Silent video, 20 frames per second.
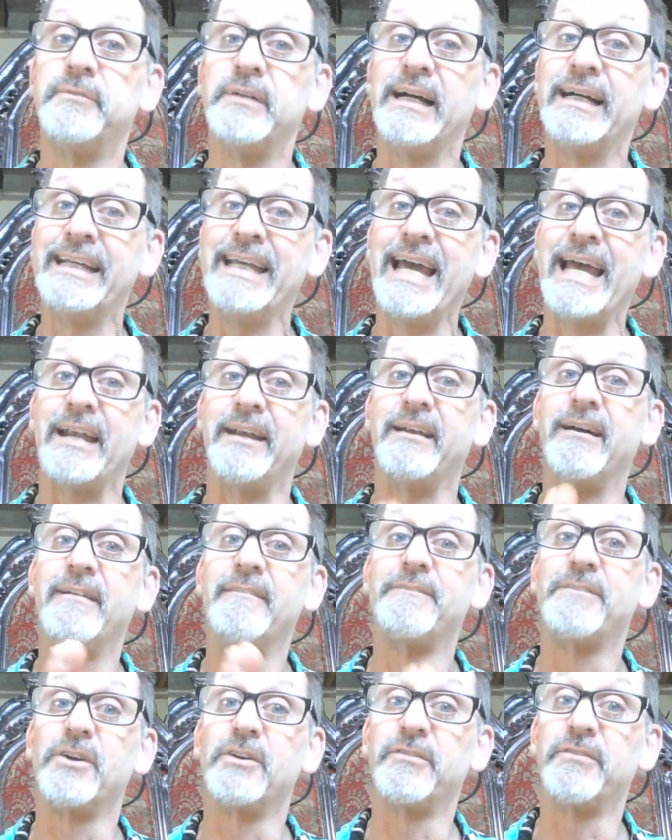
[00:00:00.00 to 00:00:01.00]
Again,
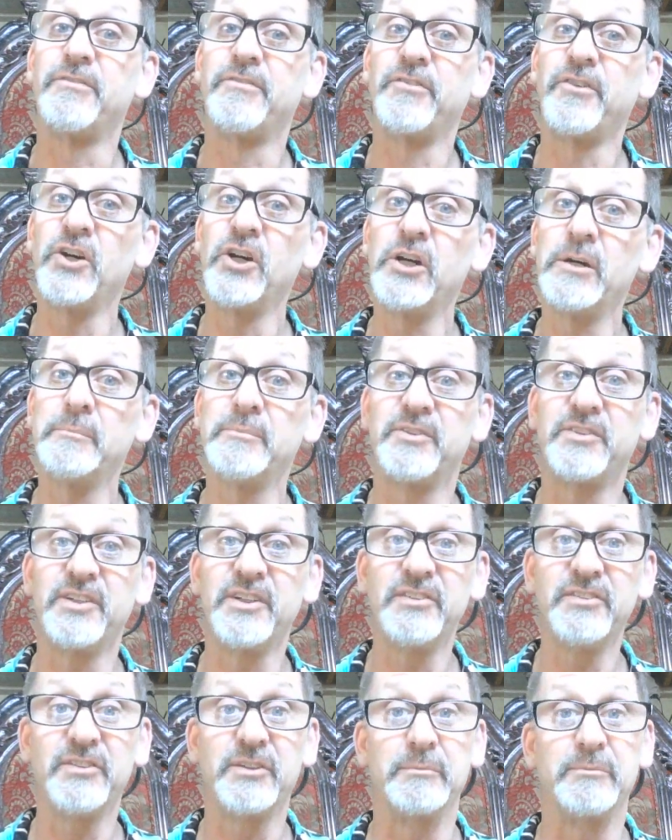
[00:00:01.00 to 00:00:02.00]
for firm
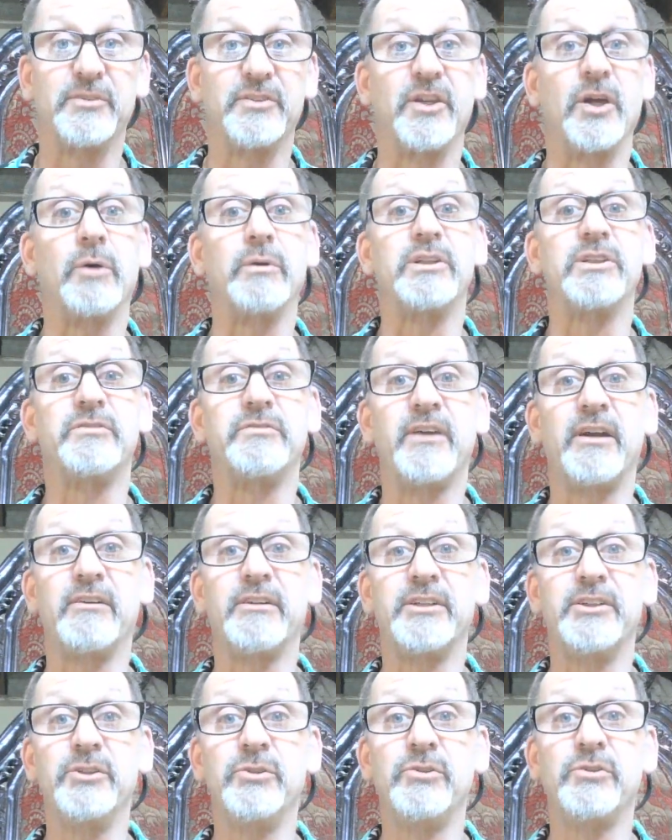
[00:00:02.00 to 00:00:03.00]
systems though, it's
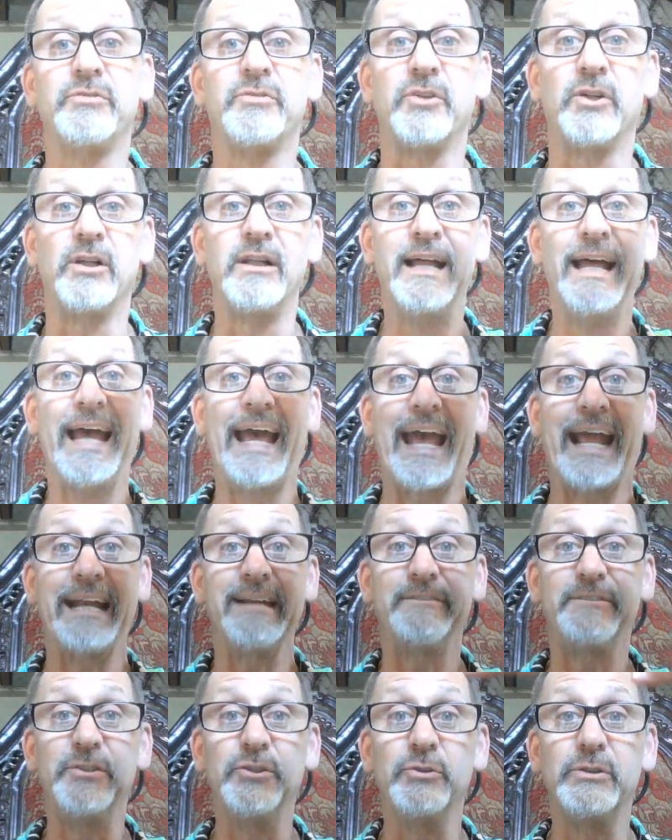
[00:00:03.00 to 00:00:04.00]
very useful,
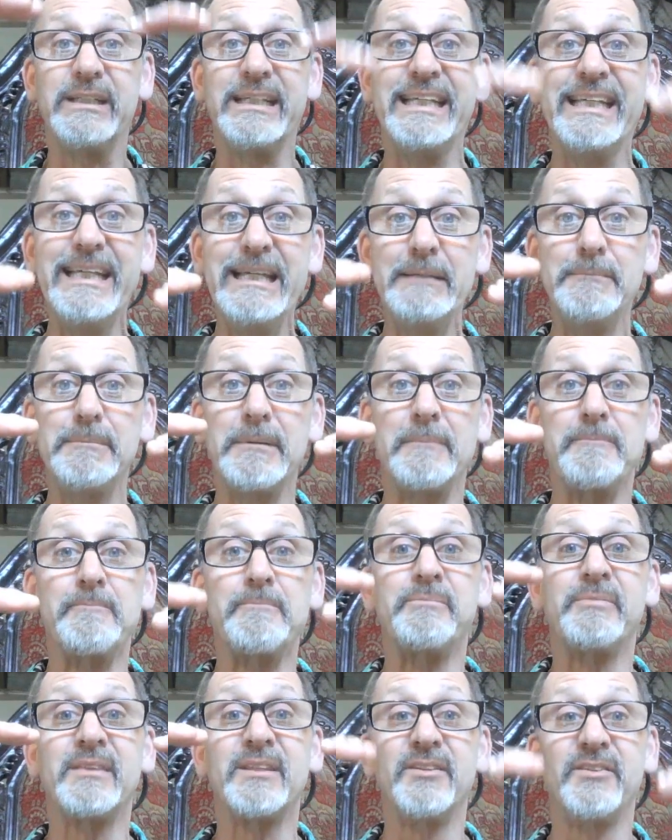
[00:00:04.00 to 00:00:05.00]
and if you keep
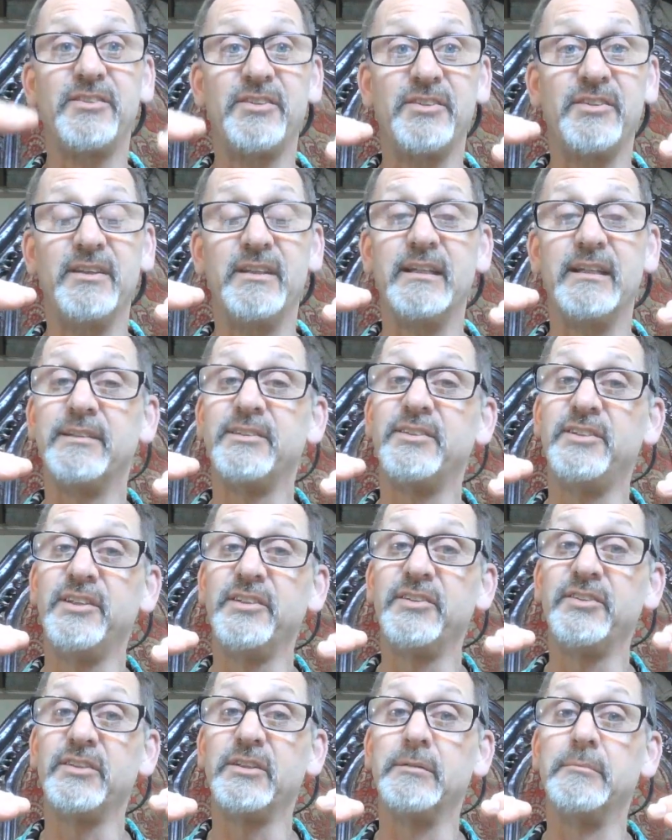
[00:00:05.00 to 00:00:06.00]
the
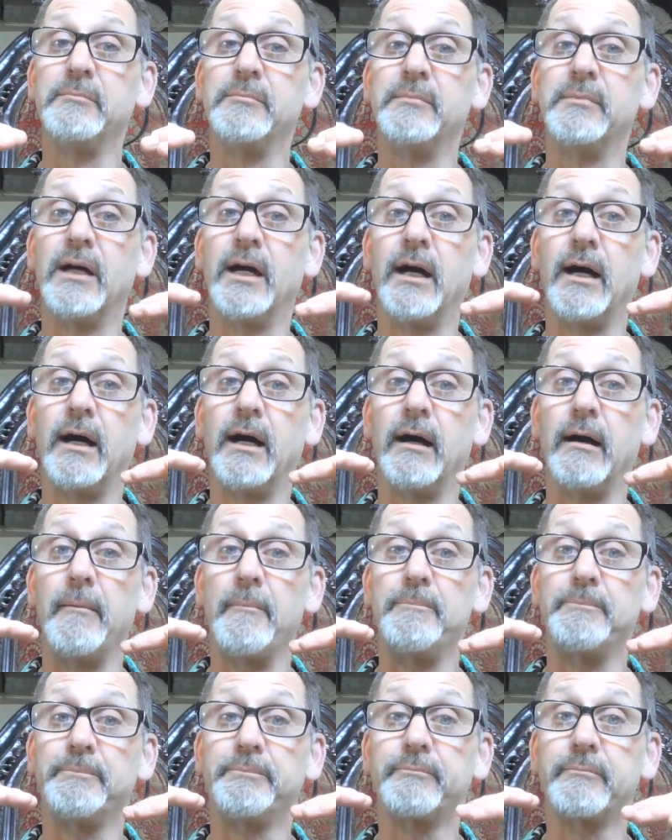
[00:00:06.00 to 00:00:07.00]
system
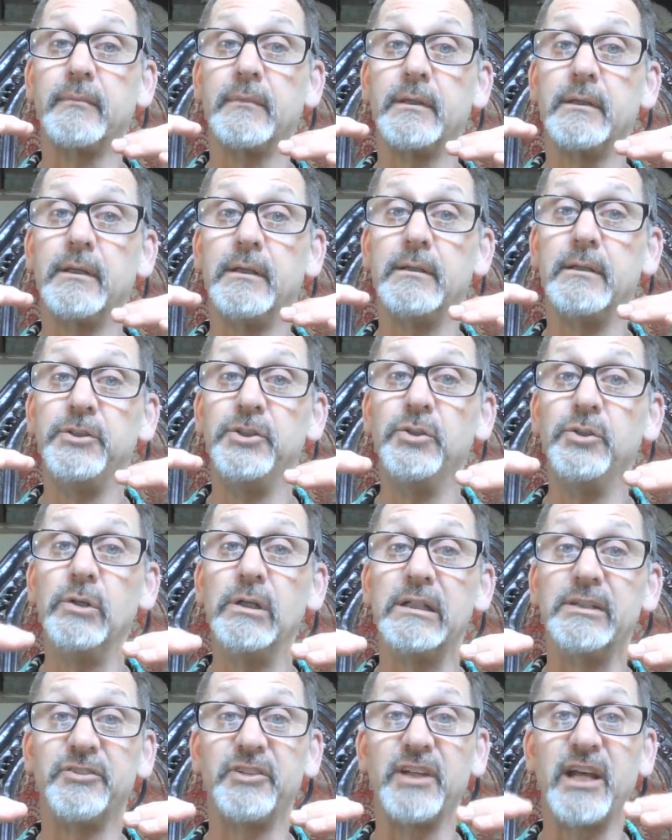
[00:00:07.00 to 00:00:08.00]

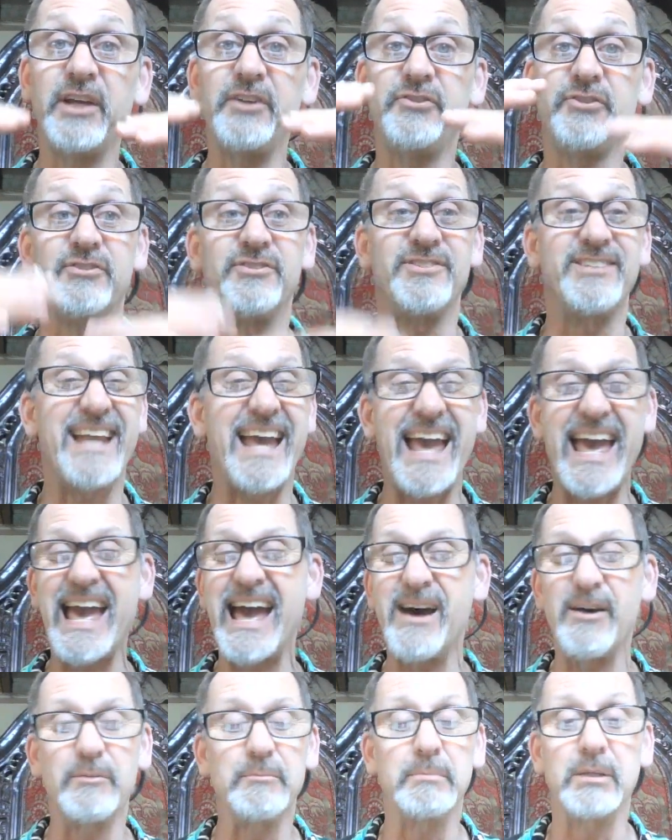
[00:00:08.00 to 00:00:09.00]
utilization
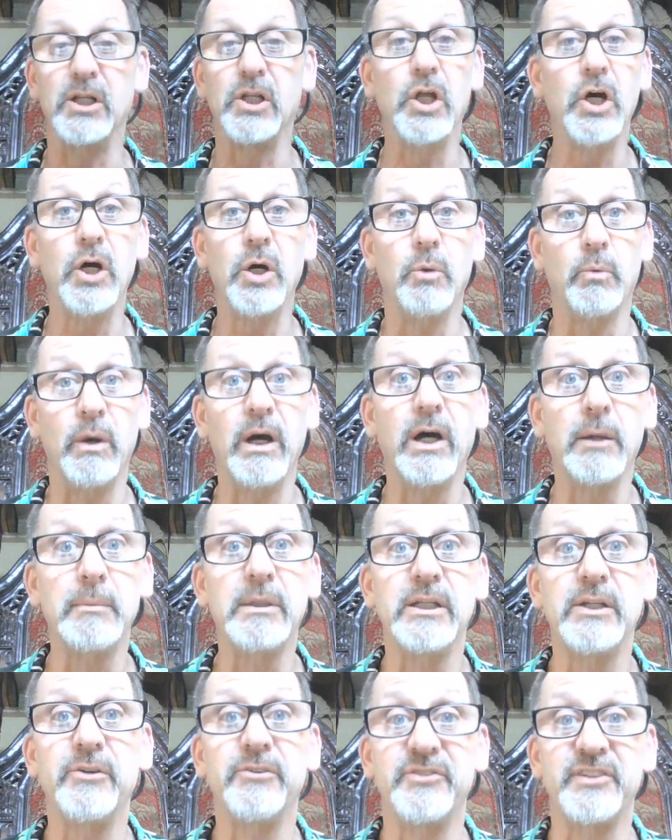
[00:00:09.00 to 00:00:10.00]
down below, well
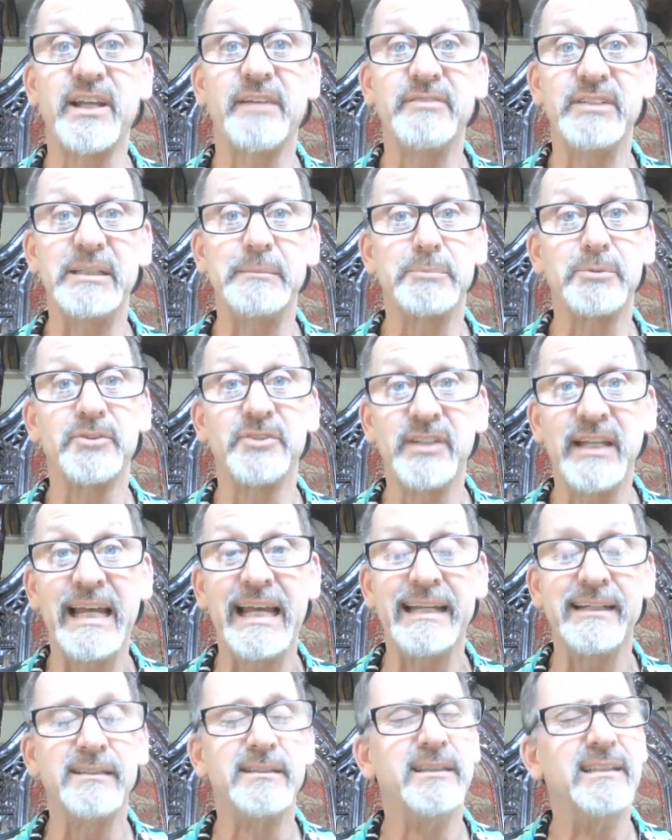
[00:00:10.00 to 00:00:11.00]
below
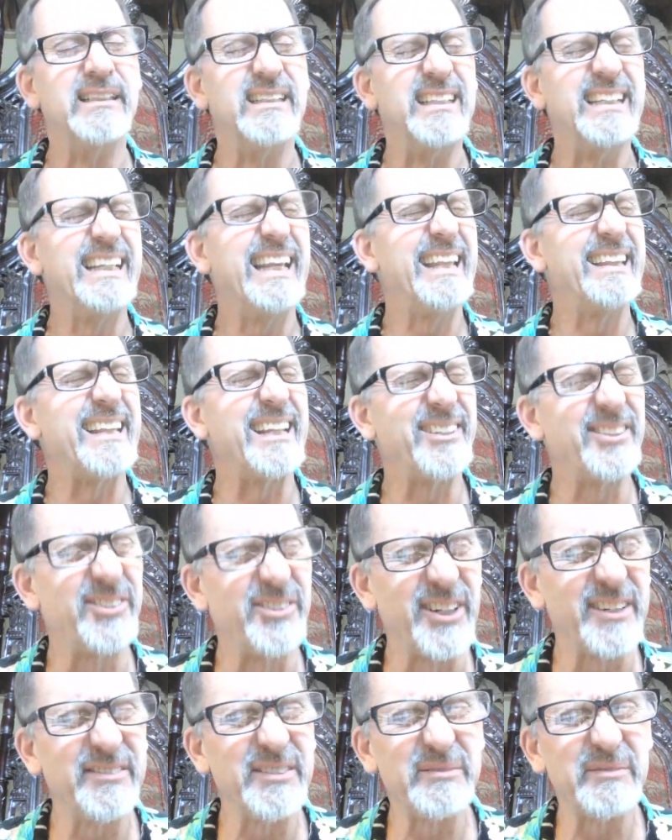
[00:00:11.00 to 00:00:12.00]
70%, again, that's
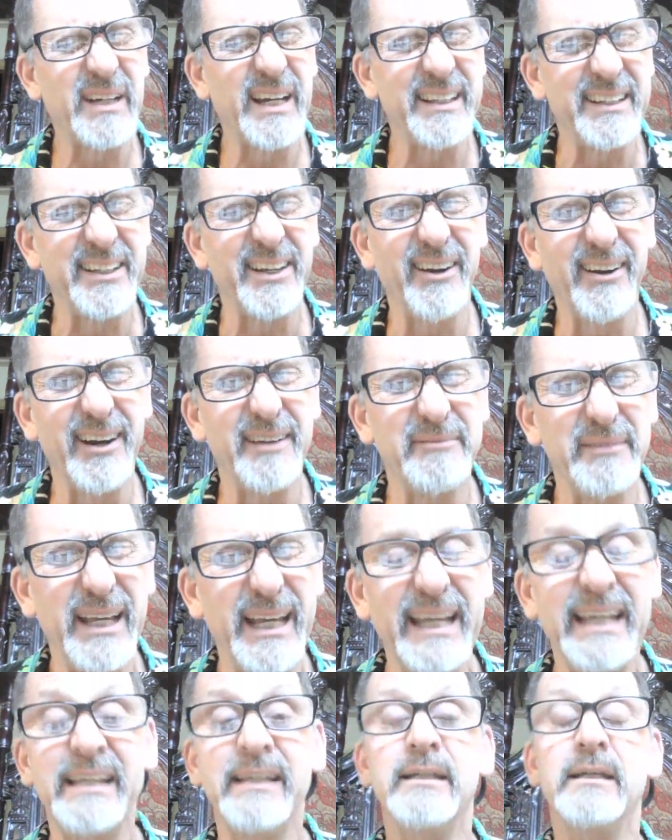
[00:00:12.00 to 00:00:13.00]
driven by the
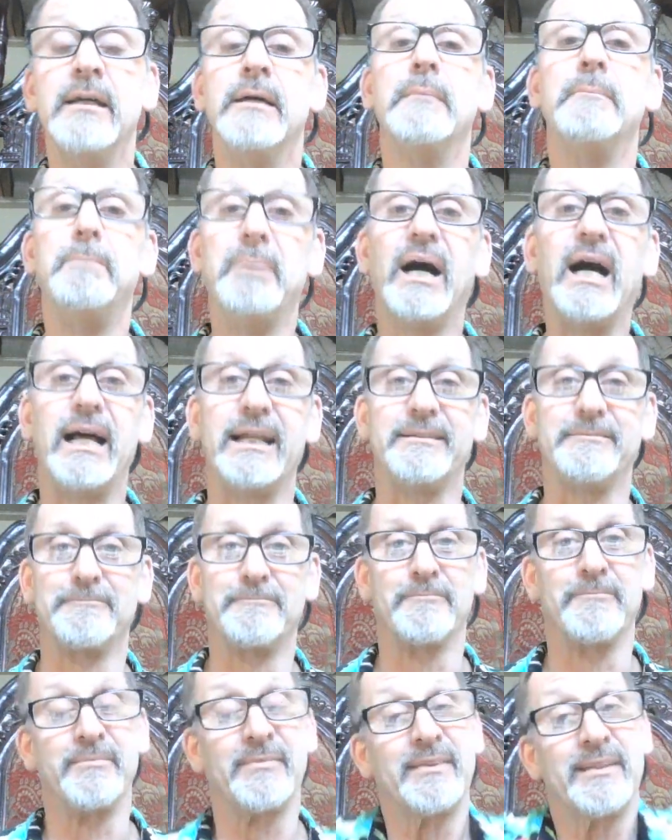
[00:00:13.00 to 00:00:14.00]
RMA, but
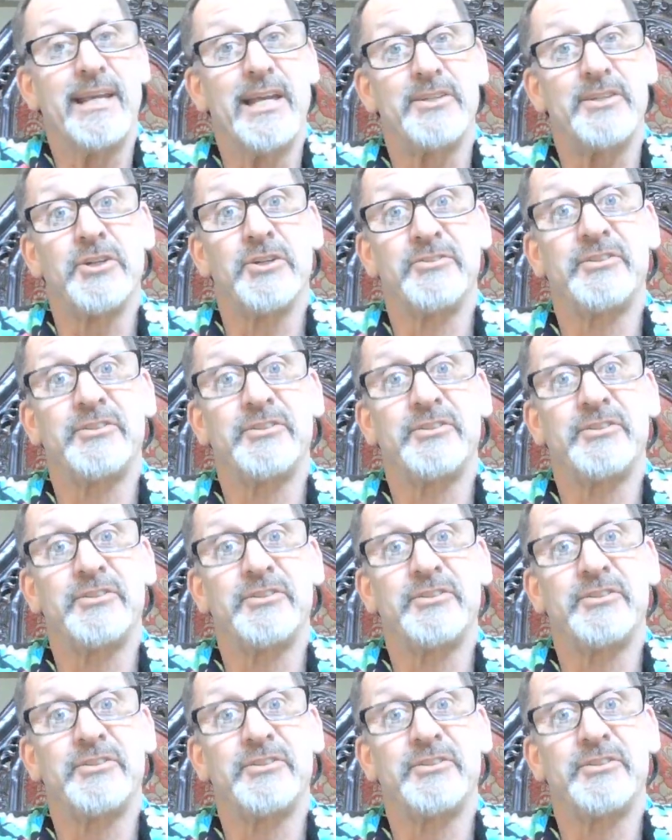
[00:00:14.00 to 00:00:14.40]
it